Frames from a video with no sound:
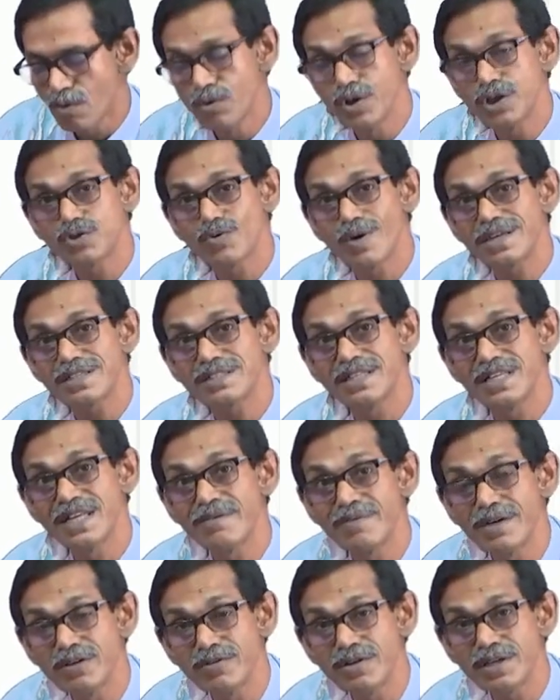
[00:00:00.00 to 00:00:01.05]
which was
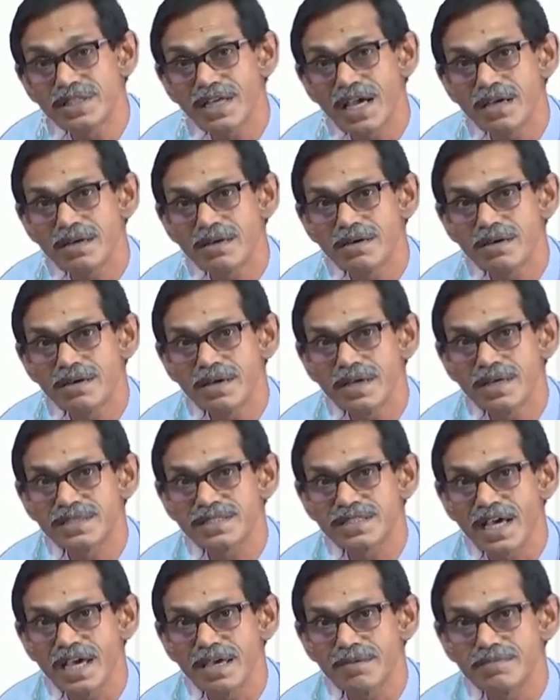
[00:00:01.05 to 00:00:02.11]
labeled with an
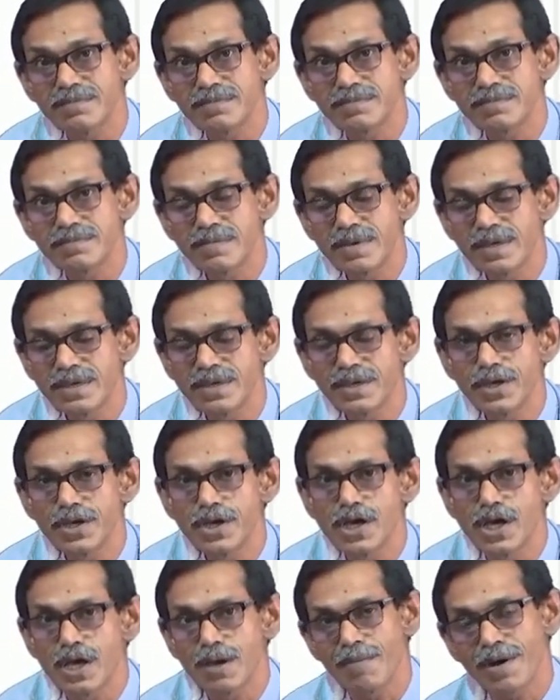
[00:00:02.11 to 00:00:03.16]
enzyme,
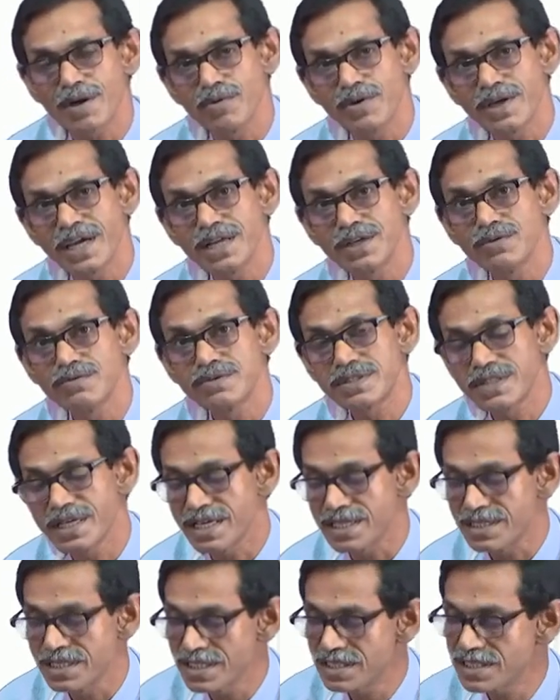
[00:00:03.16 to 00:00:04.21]
but we can do
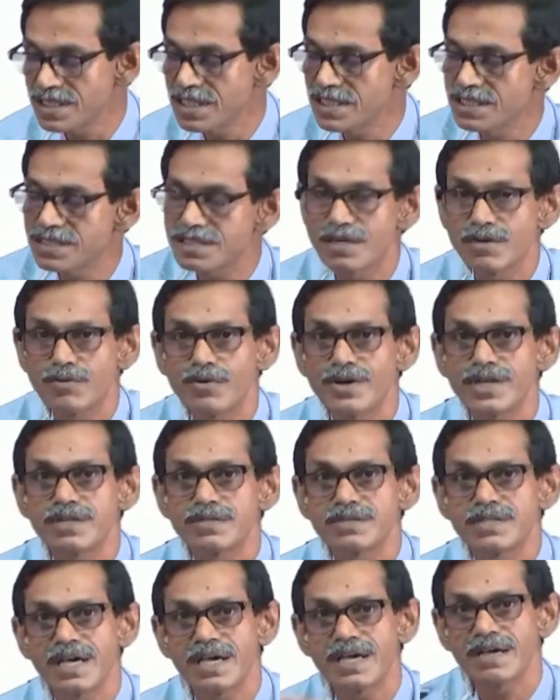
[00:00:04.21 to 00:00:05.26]
second. This is
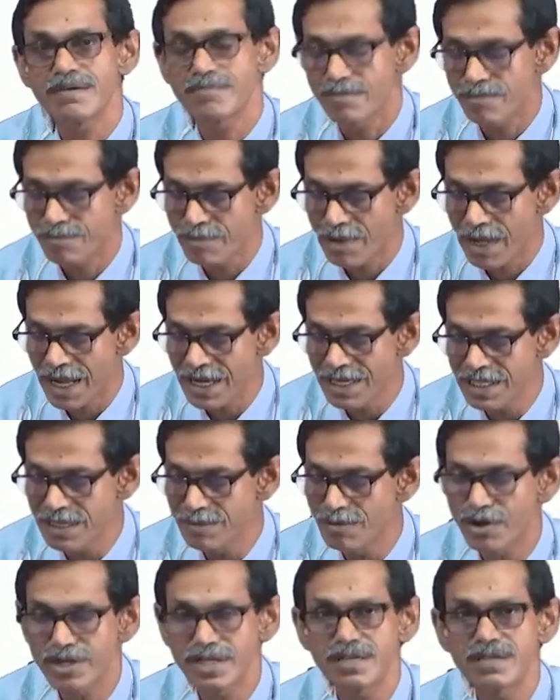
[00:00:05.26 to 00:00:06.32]
when the
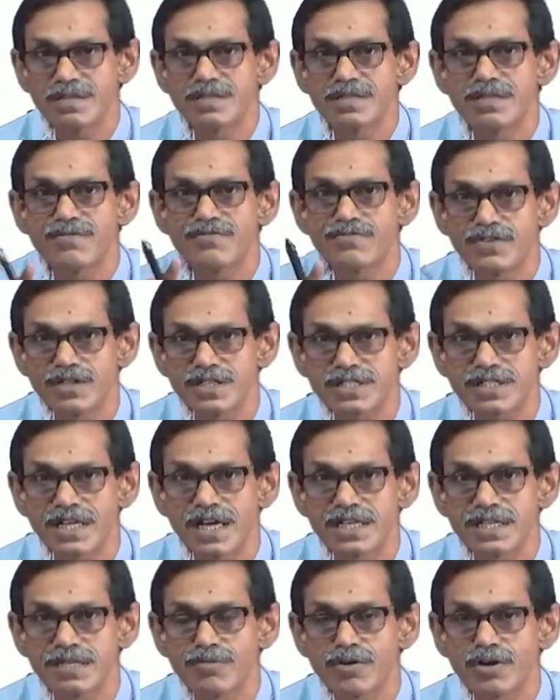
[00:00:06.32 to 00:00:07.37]
antibody, the first
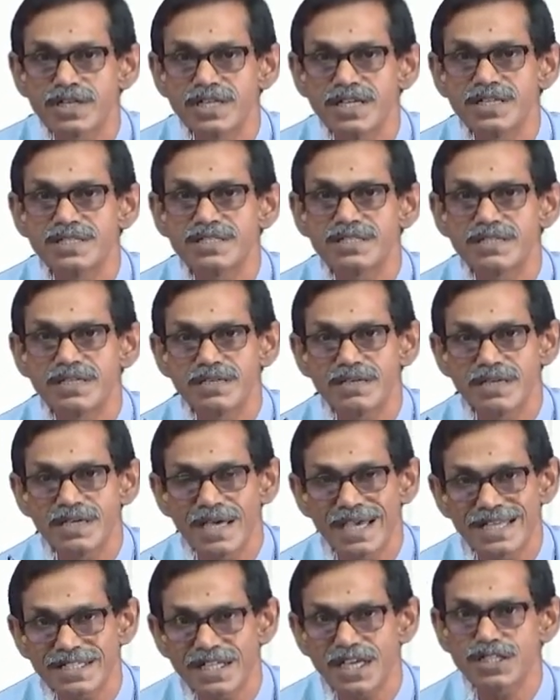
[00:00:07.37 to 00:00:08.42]
antibody is
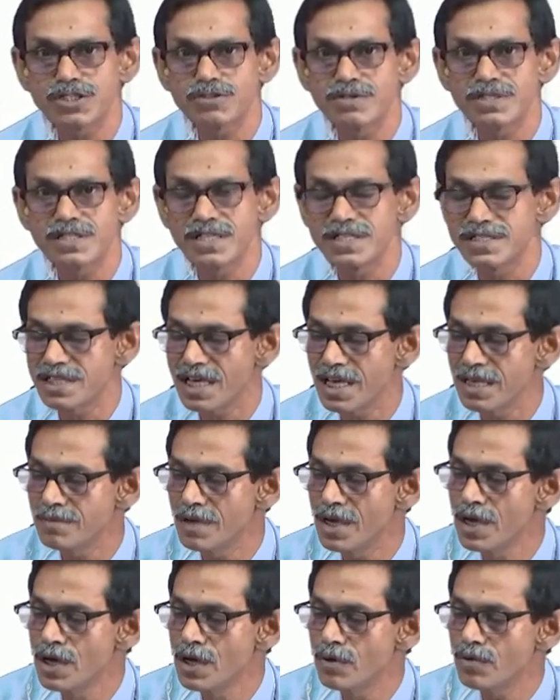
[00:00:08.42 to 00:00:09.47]
attached with
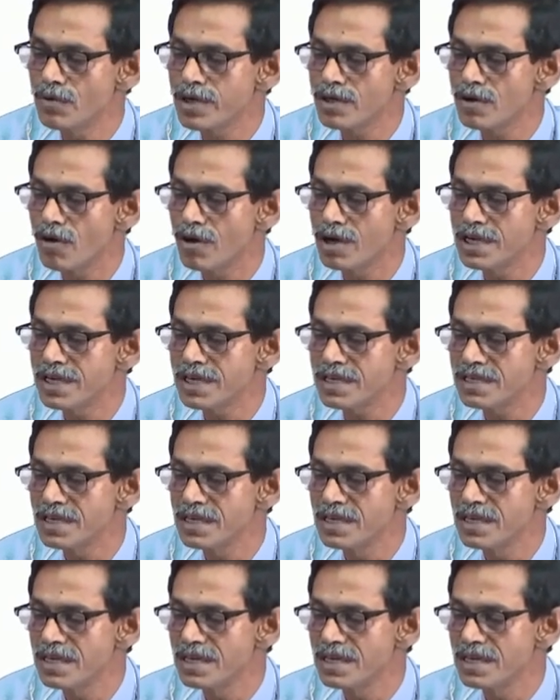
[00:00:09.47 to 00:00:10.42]
enzyme, we call it